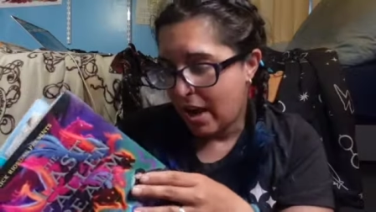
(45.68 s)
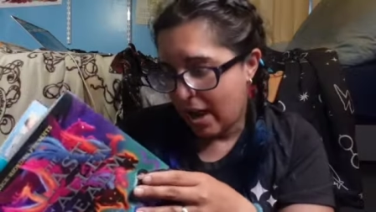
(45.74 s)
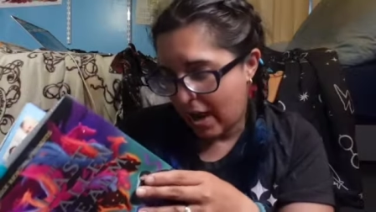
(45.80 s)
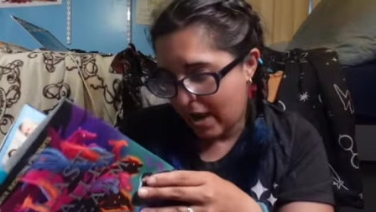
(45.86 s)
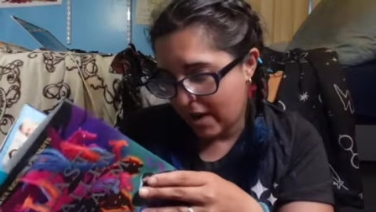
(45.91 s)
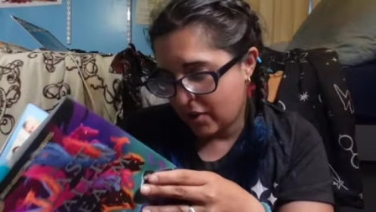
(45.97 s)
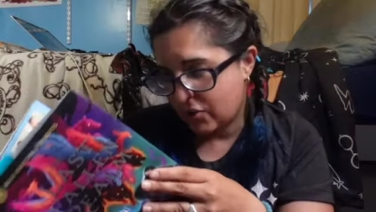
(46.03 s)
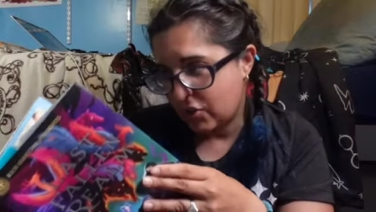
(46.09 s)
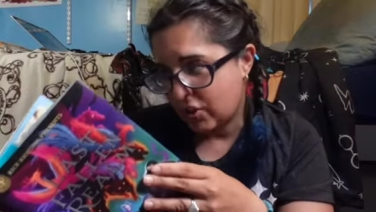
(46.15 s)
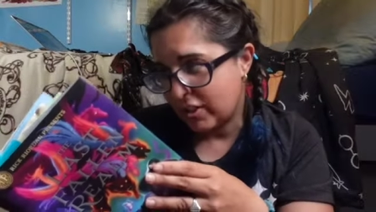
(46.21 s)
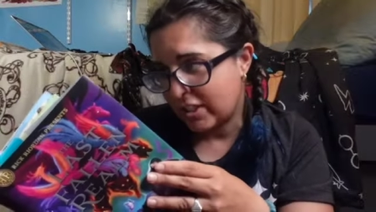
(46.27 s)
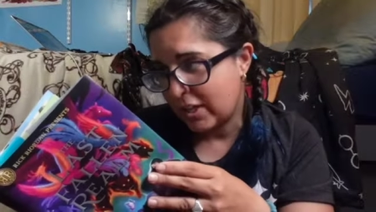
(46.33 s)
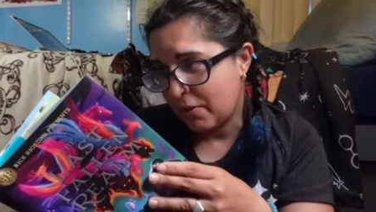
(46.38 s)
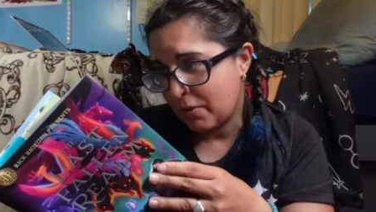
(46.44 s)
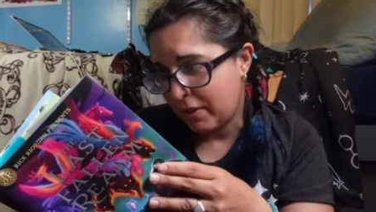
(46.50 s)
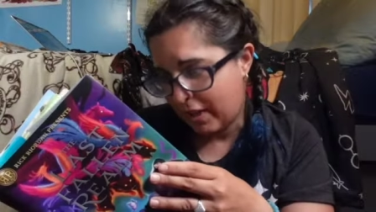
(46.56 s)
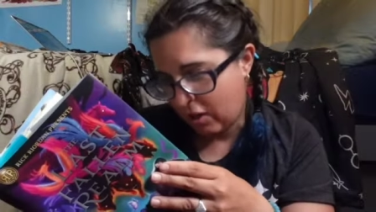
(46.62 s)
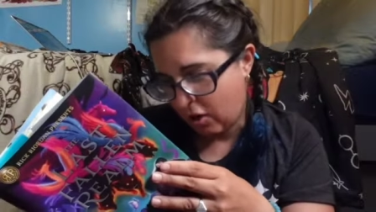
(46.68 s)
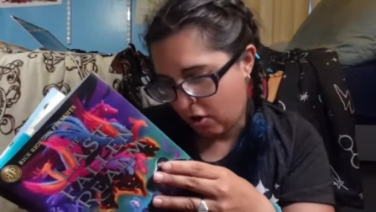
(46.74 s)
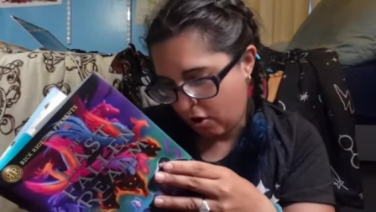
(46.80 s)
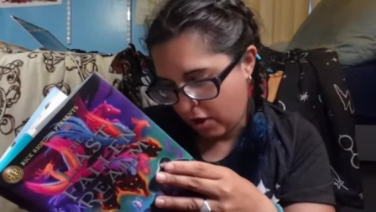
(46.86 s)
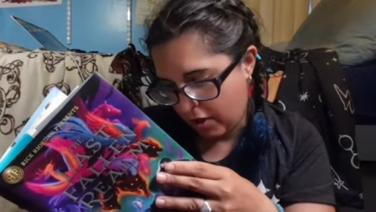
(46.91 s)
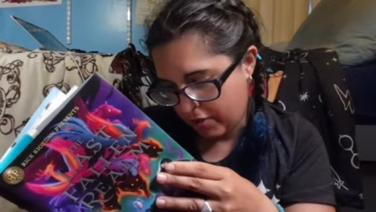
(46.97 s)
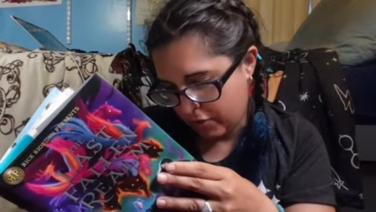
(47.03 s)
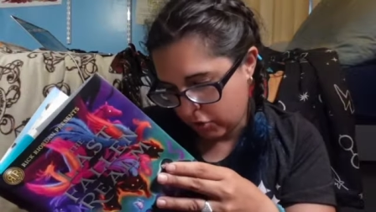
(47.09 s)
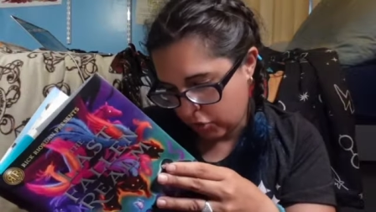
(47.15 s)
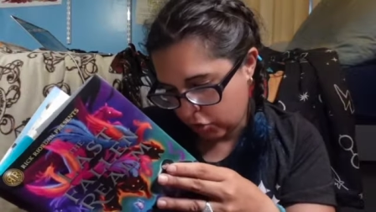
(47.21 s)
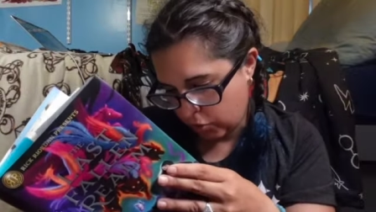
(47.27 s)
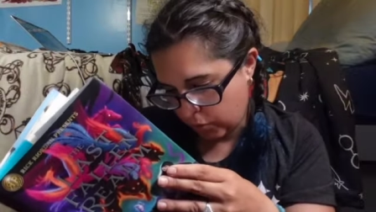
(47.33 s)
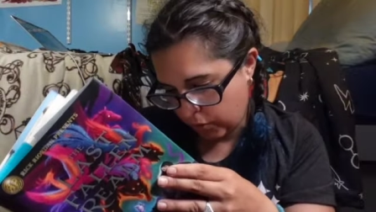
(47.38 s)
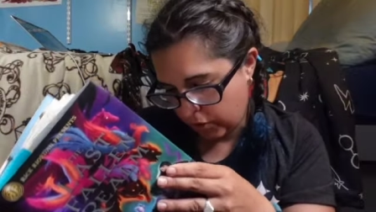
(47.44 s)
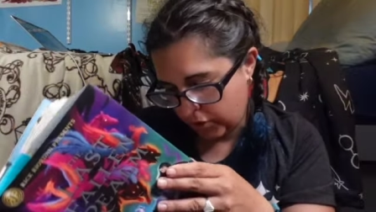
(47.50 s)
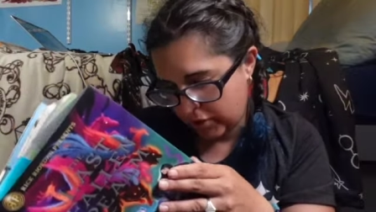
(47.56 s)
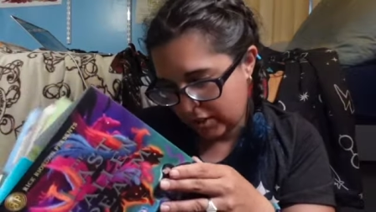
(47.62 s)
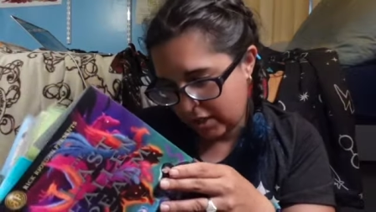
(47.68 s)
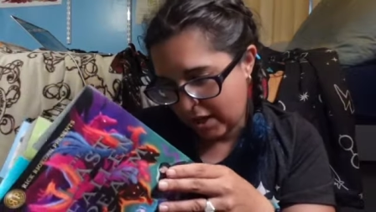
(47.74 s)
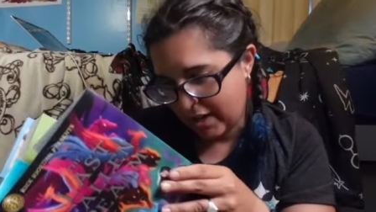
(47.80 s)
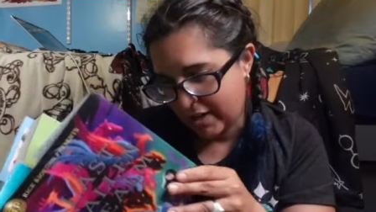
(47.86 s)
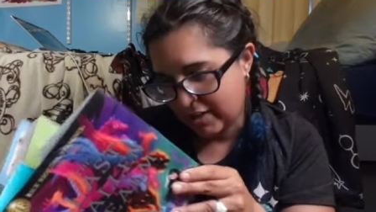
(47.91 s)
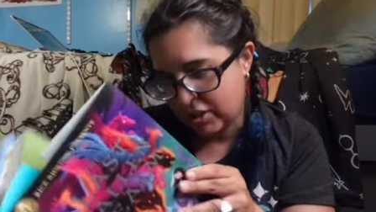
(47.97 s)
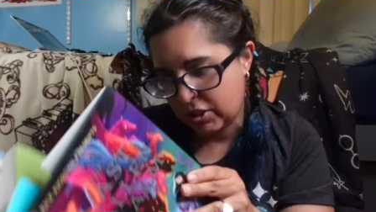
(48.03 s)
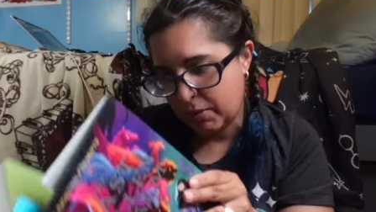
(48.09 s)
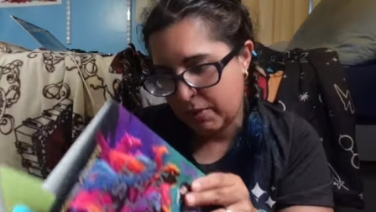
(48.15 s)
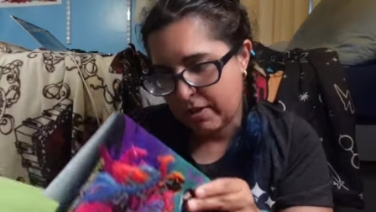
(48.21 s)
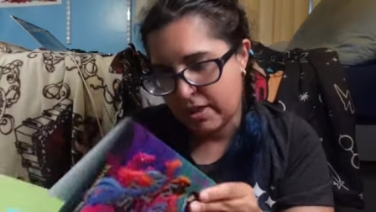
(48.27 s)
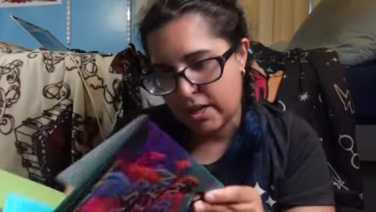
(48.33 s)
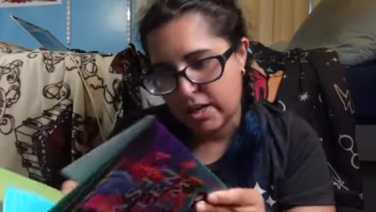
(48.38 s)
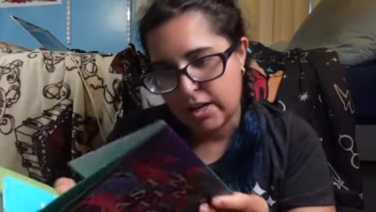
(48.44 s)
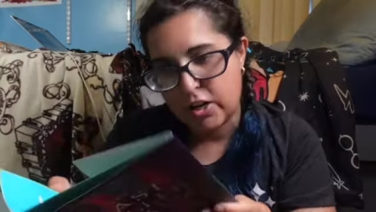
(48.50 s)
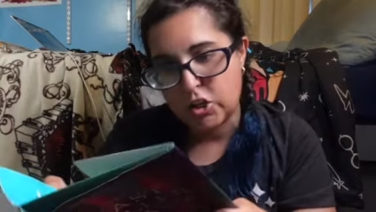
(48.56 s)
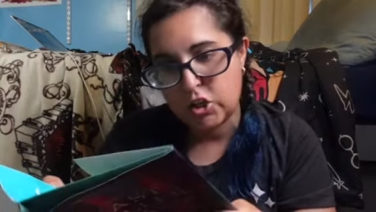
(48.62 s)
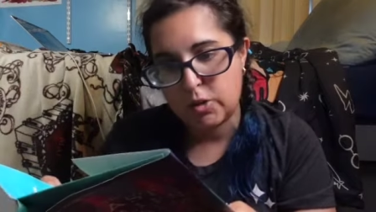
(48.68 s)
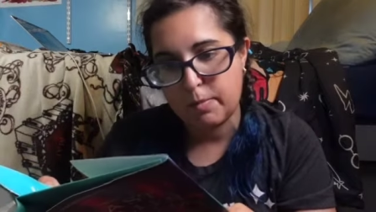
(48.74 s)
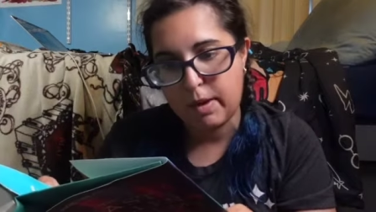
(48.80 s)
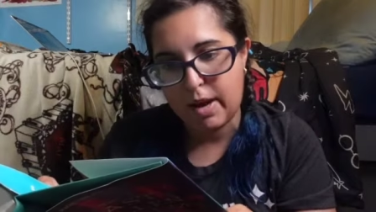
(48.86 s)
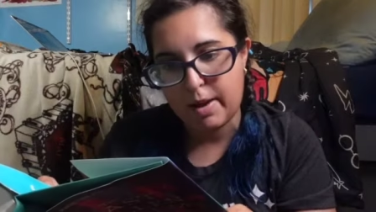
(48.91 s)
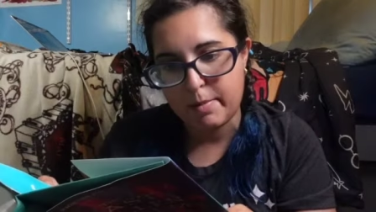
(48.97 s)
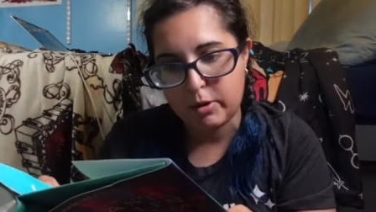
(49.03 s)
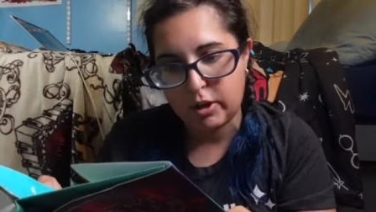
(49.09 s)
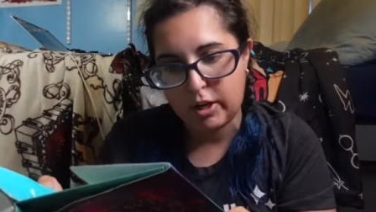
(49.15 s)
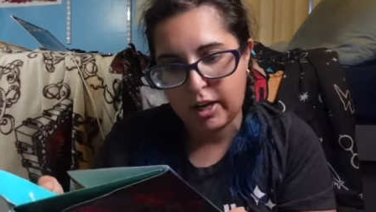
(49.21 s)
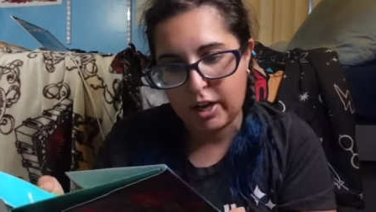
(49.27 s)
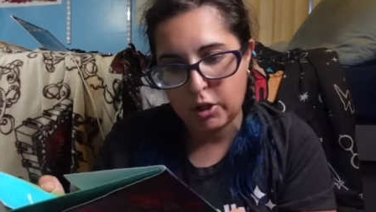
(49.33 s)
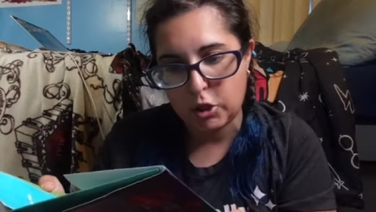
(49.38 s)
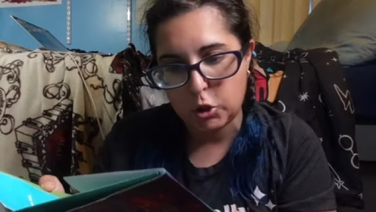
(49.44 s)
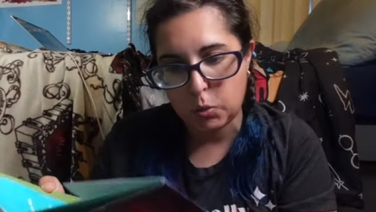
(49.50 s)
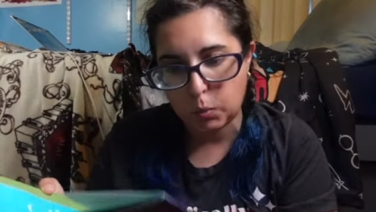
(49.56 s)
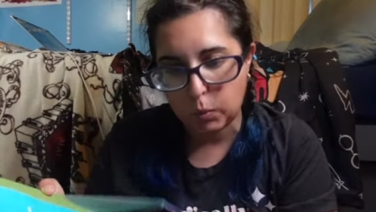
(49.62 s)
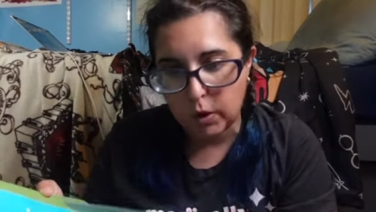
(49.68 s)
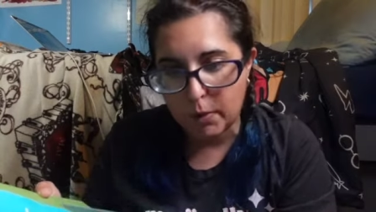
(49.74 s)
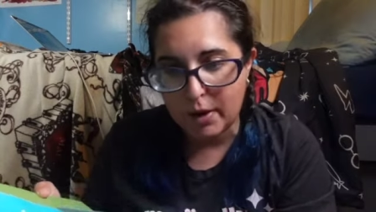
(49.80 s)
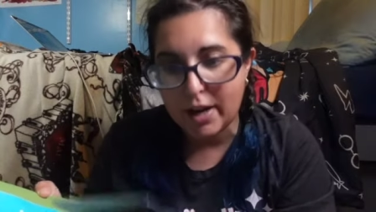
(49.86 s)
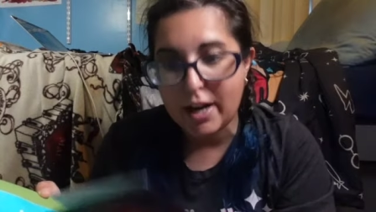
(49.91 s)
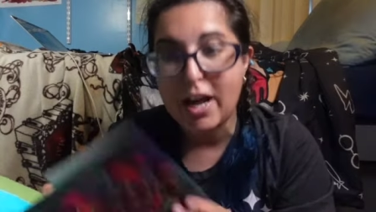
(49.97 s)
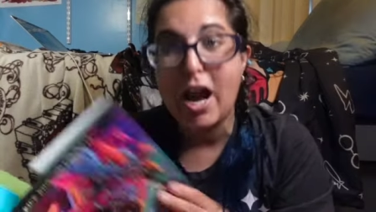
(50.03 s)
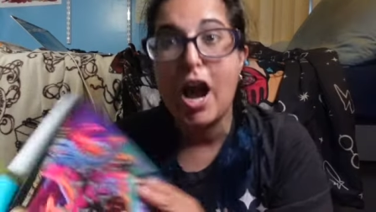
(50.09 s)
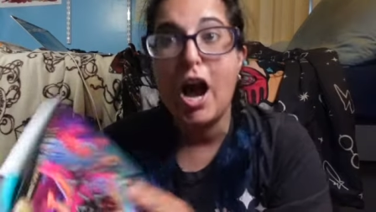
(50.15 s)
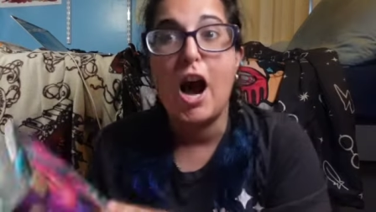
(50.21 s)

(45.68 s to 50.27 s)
And it's also like on the shorter side, so I think I should be able to get through it.